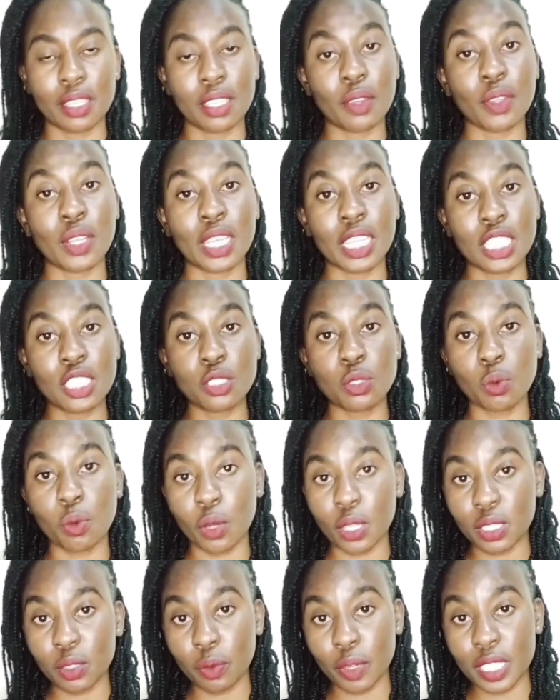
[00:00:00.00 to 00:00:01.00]
they will lead to
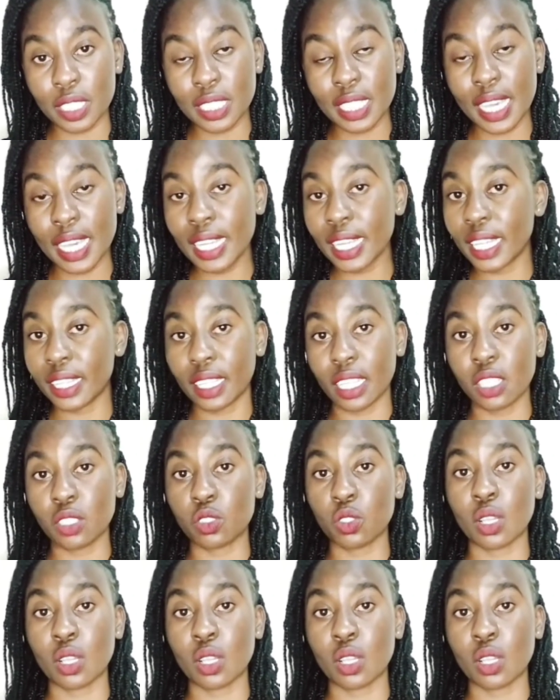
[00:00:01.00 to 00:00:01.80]
weight gain, and then